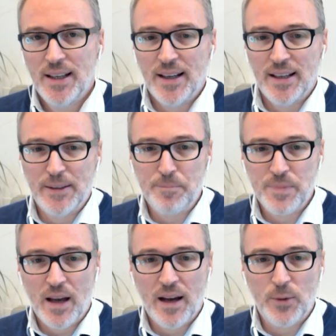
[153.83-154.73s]

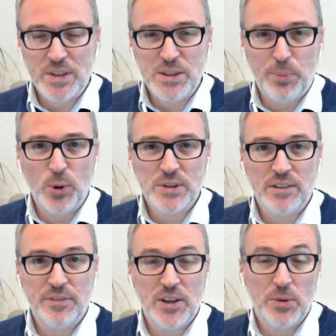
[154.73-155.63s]
We supported a
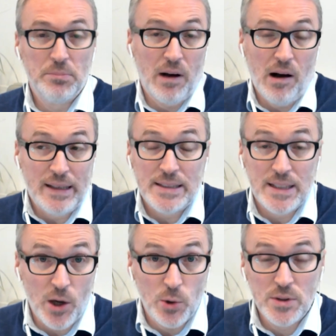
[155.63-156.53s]
few
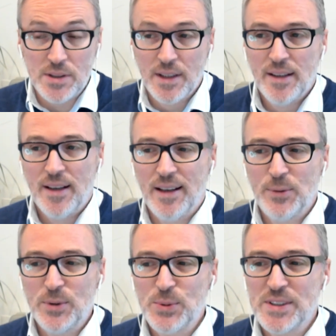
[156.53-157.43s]
ICOs,
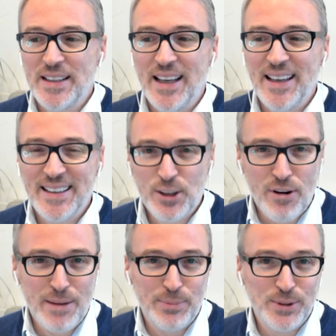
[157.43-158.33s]
which was an
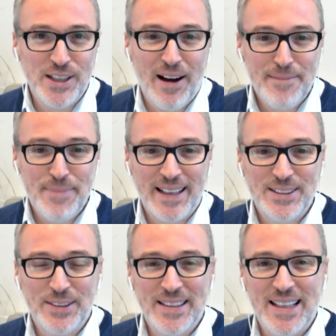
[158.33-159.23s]
incredible time back in
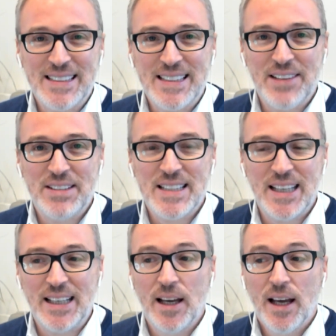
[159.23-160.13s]

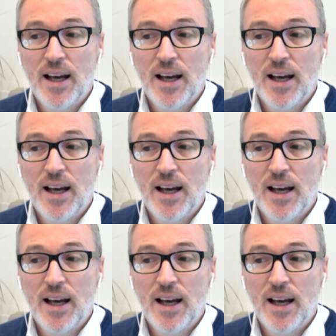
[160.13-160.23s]
2017.